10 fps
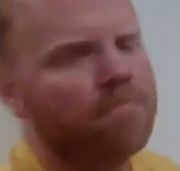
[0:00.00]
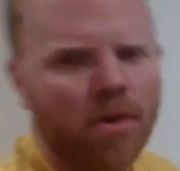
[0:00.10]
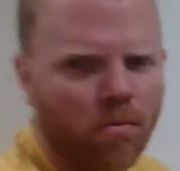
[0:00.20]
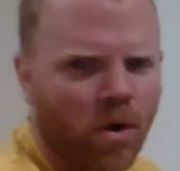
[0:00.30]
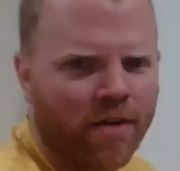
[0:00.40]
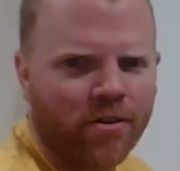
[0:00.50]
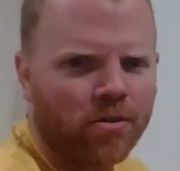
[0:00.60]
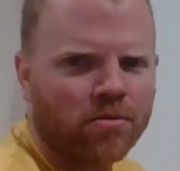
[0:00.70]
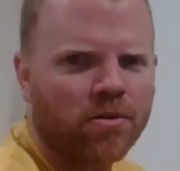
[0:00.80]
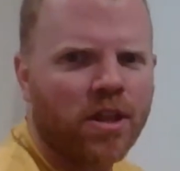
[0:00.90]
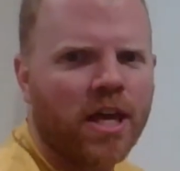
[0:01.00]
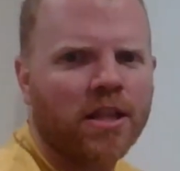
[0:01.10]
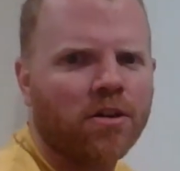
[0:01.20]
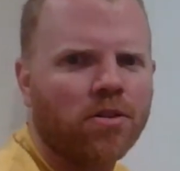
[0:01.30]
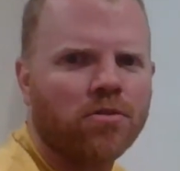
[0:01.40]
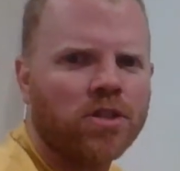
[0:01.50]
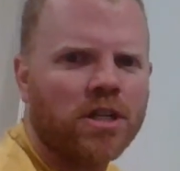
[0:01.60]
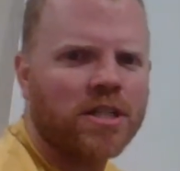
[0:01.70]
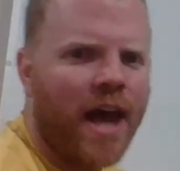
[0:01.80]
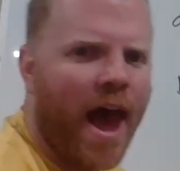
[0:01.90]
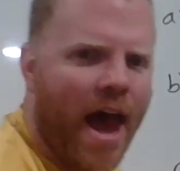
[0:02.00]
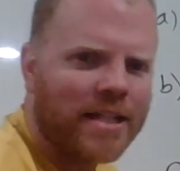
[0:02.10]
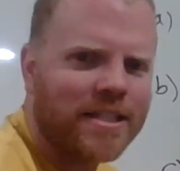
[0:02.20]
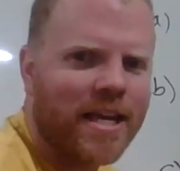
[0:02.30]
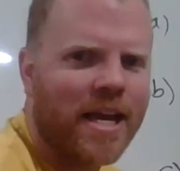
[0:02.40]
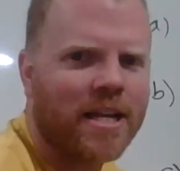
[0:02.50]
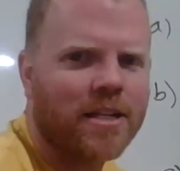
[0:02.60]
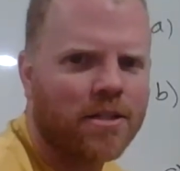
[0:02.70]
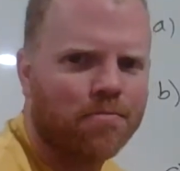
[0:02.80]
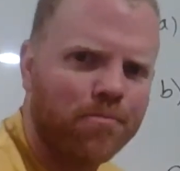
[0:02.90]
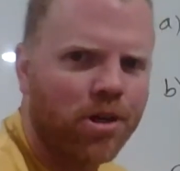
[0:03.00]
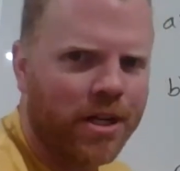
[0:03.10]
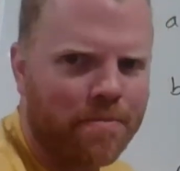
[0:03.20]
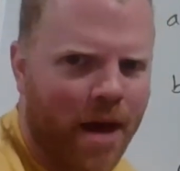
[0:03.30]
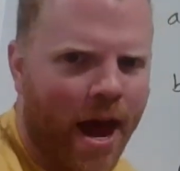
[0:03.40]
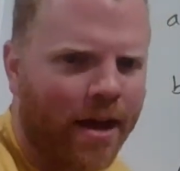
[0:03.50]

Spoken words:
whatever thing they're using to add sand is putting it back.